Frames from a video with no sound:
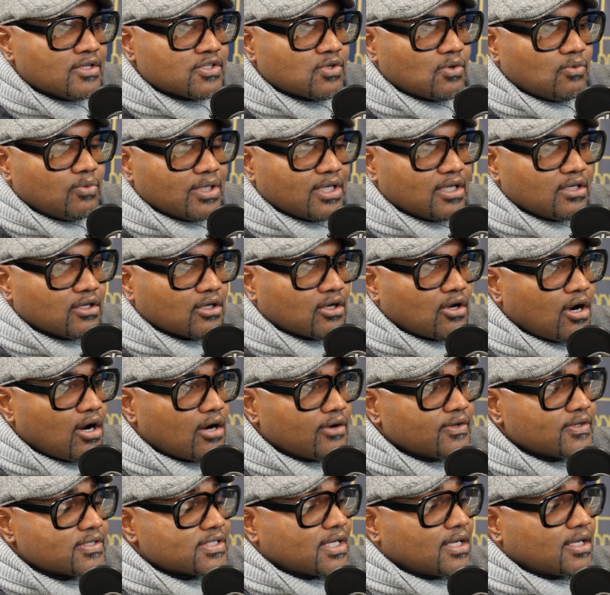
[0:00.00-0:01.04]
So we get in the car
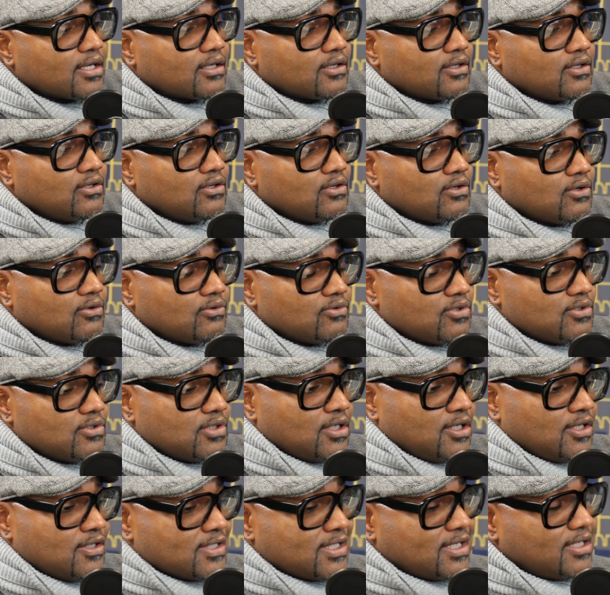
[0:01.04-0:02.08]
and he's like,
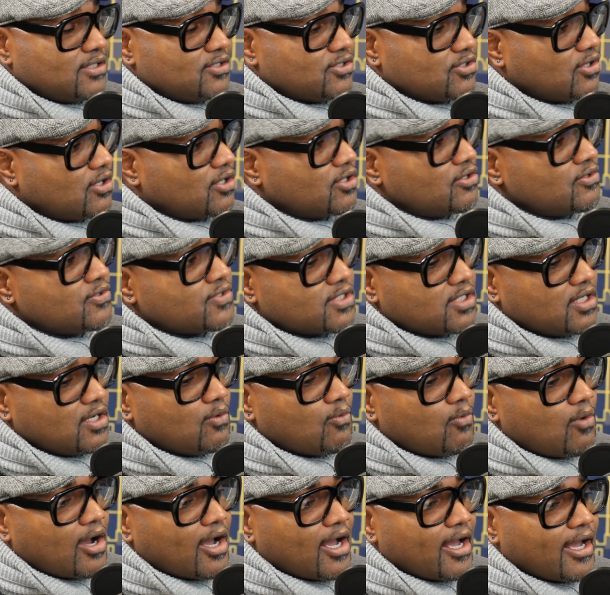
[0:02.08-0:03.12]
he said, Jared, you see
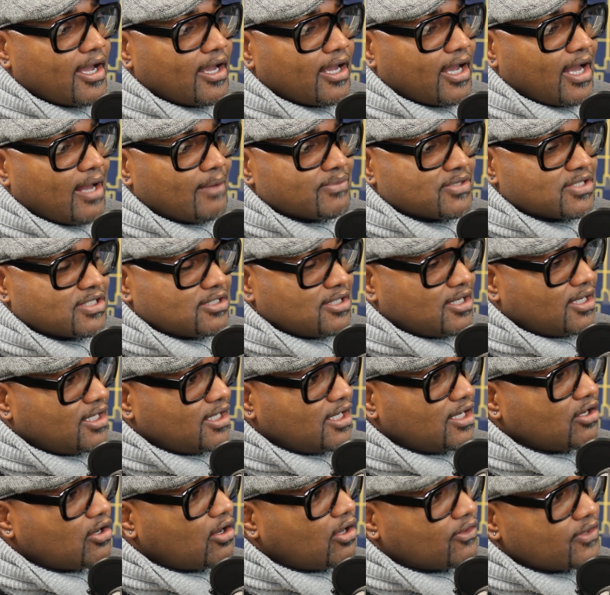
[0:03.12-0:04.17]
why I'm
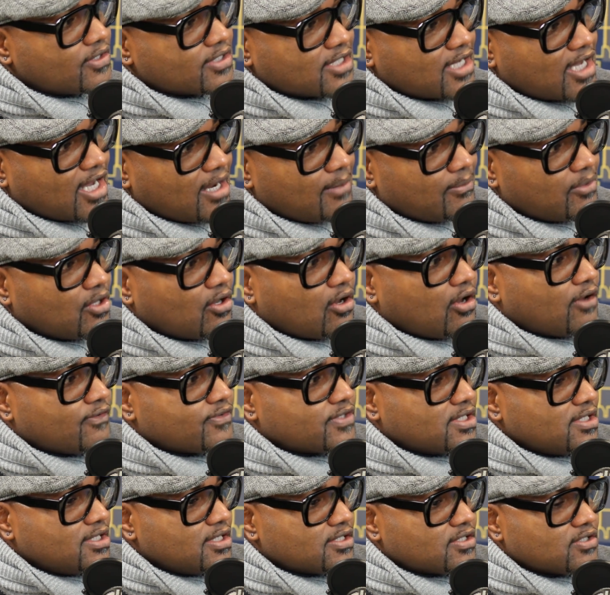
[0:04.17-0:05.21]
studying all the time in the off
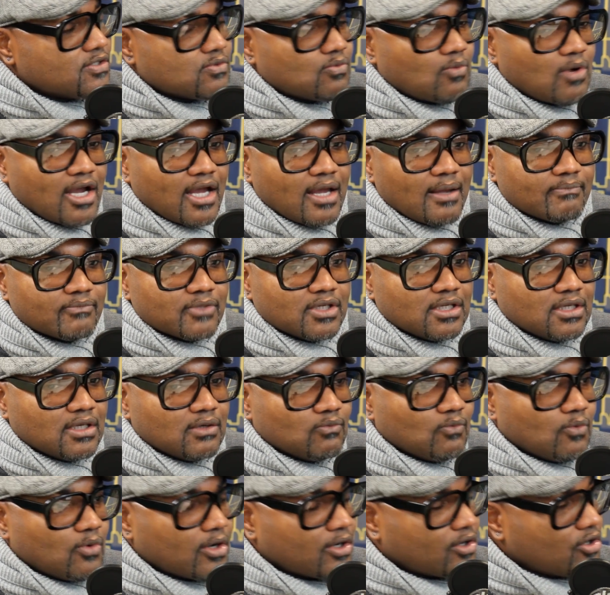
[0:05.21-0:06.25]
seasons, why I'm
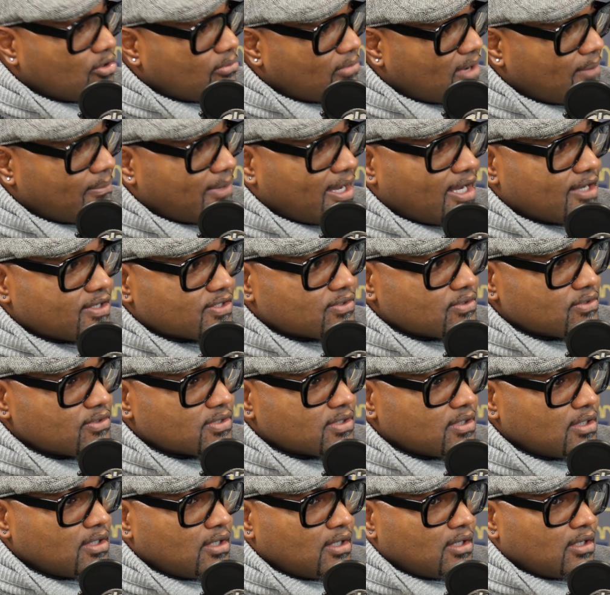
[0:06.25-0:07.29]
working on my
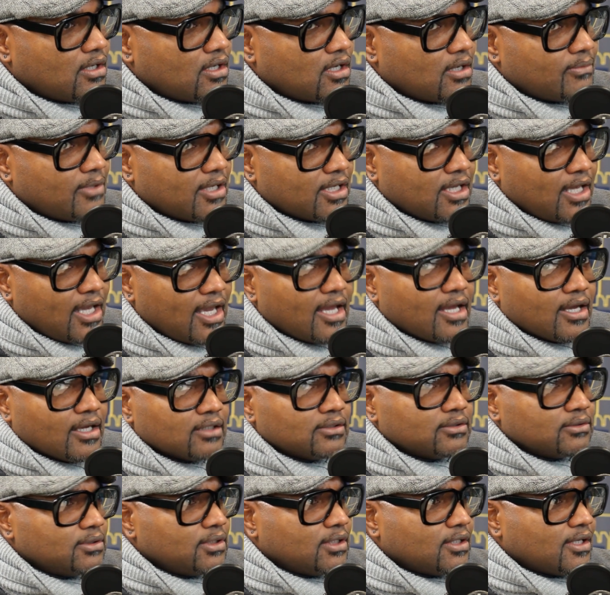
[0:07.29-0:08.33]
master's? And I'm like, yeah,
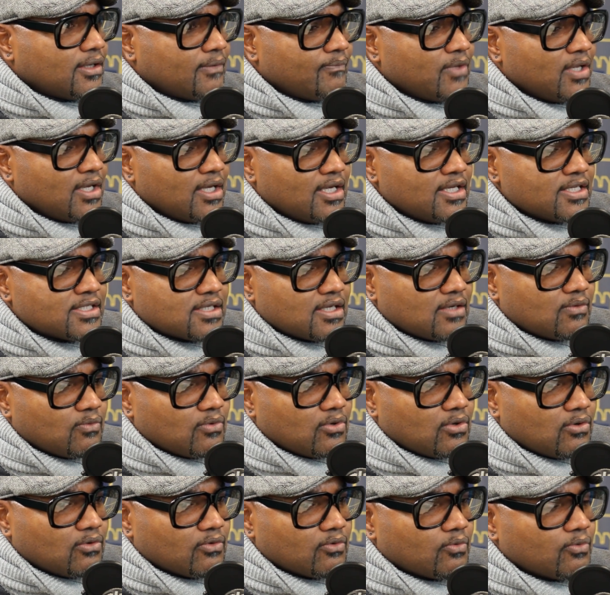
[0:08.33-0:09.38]
yeah. He said,
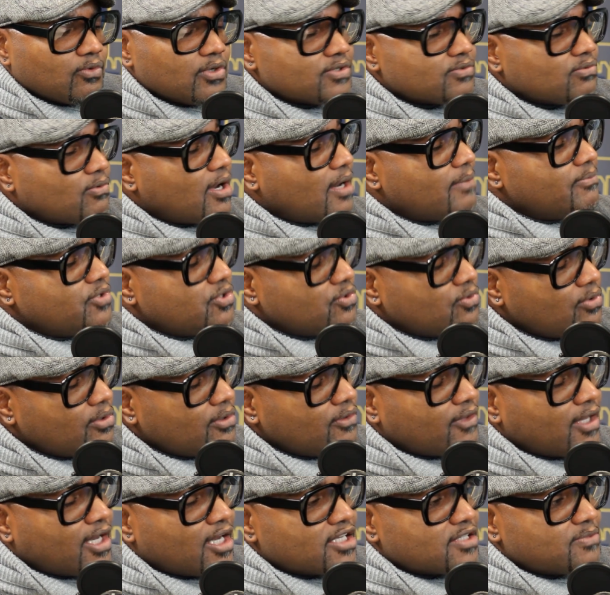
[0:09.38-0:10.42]
well, the reason why I'm
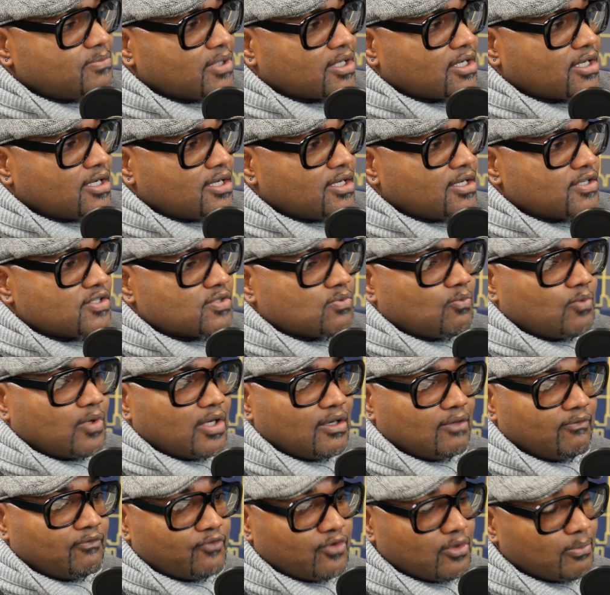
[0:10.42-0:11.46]
doing that is because
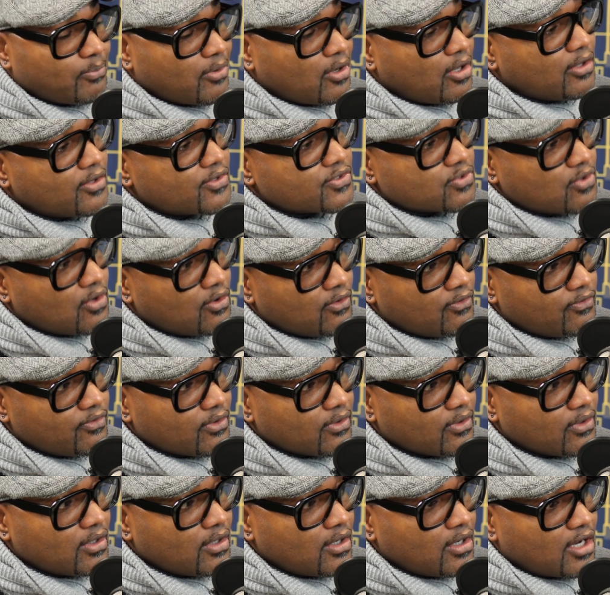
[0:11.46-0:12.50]
when football is
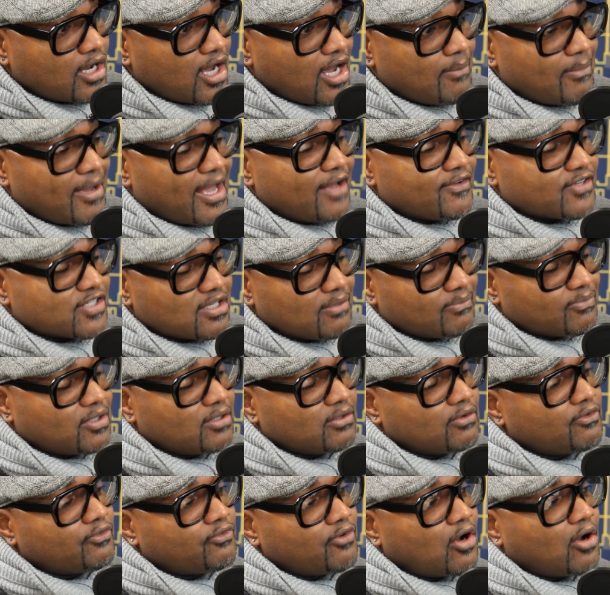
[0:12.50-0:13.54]
over, I'm gonna have
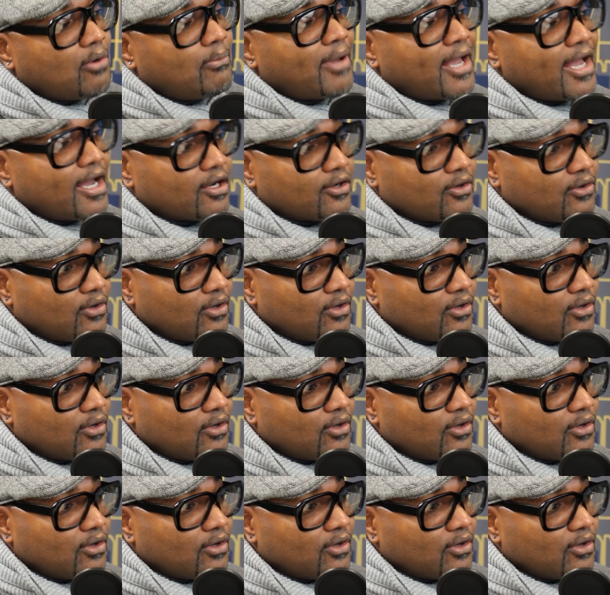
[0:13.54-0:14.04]
something to fall back